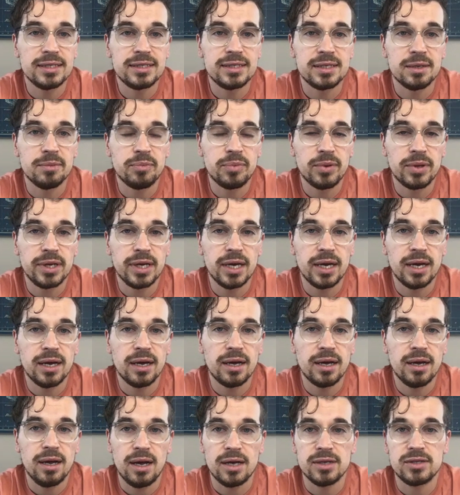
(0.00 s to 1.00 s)
simply
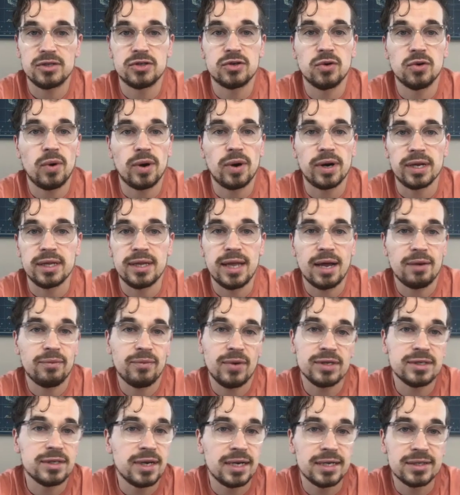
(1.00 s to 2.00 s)
a story that
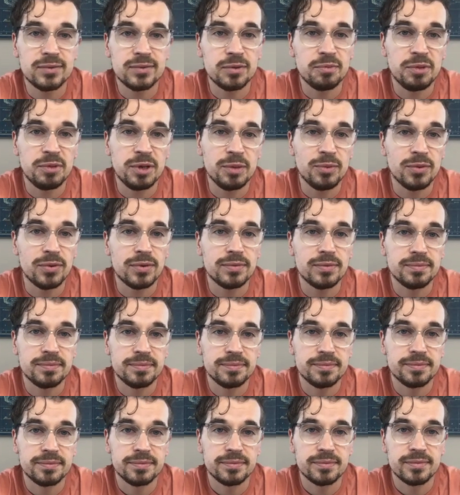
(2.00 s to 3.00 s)
resonates with people.
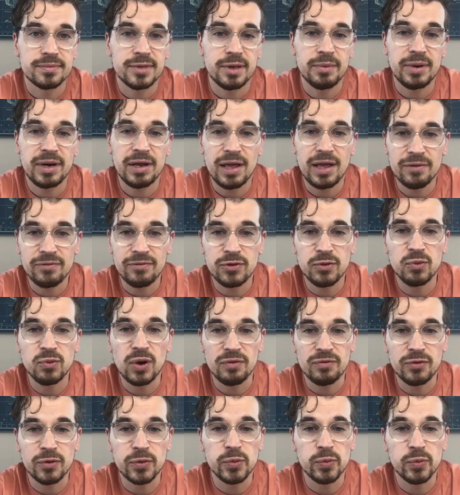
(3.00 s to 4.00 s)
I mean, if
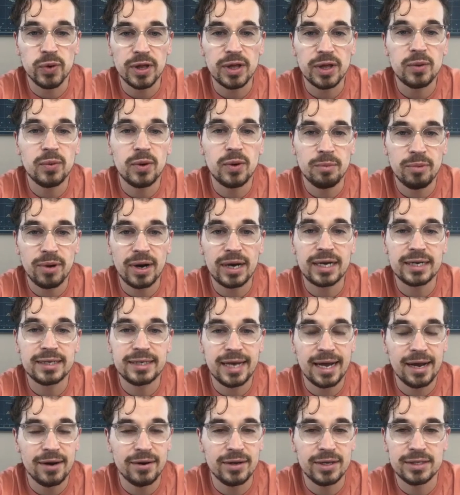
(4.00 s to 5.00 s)
you really want to break it
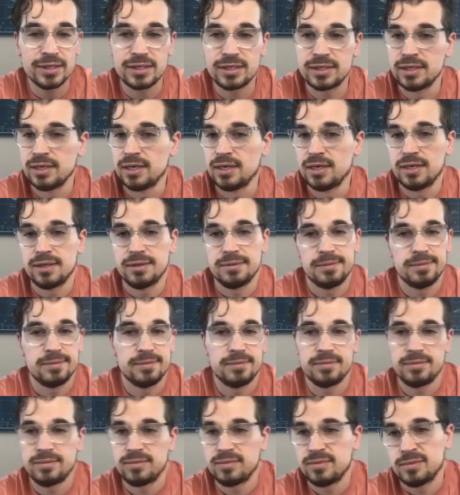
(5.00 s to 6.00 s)
down, it's,
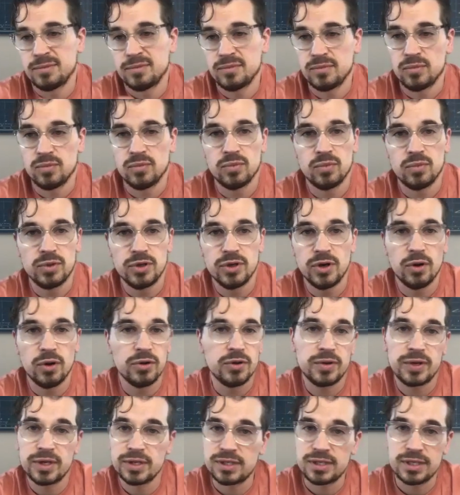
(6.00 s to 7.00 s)
you
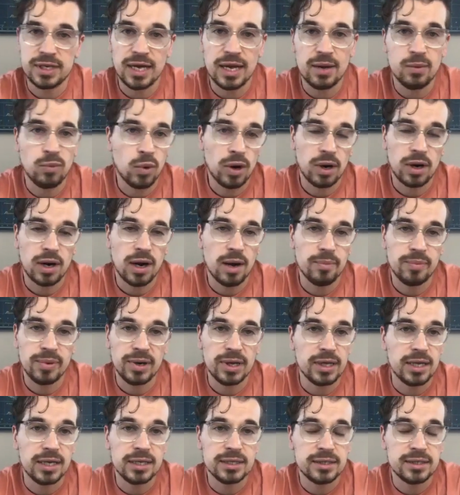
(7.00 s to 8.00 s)
could say we're a company
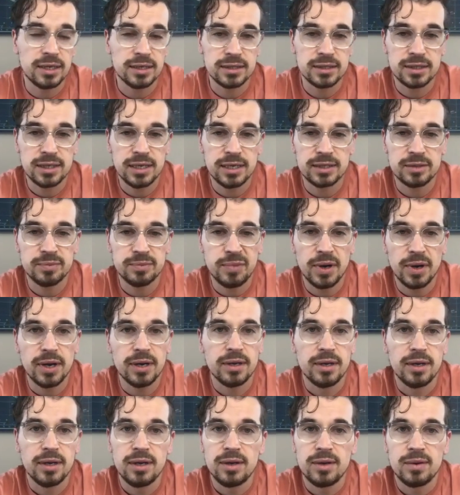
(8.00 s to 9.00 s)
that does this, but
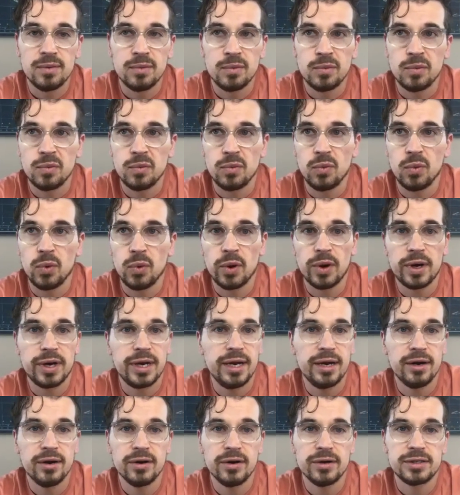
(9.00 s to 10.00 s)
we're
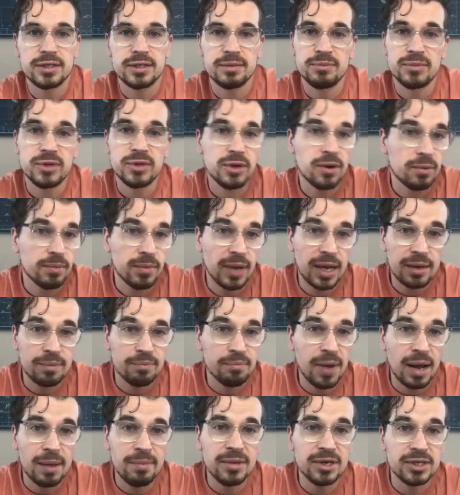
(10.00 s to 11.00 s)
here to, like
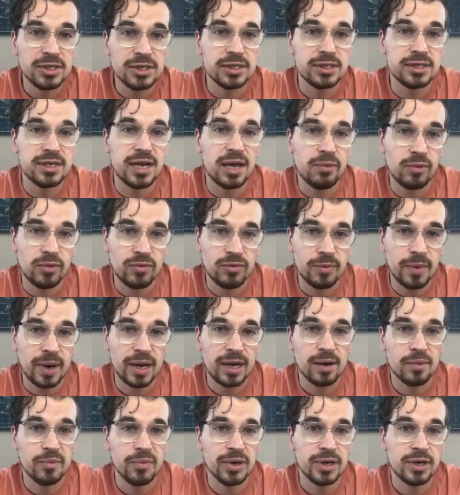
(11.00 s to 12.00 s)
my mission statement for my
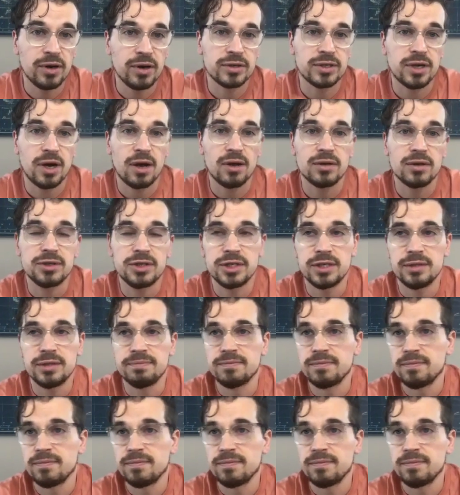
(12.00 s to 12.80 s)
company, Cartology,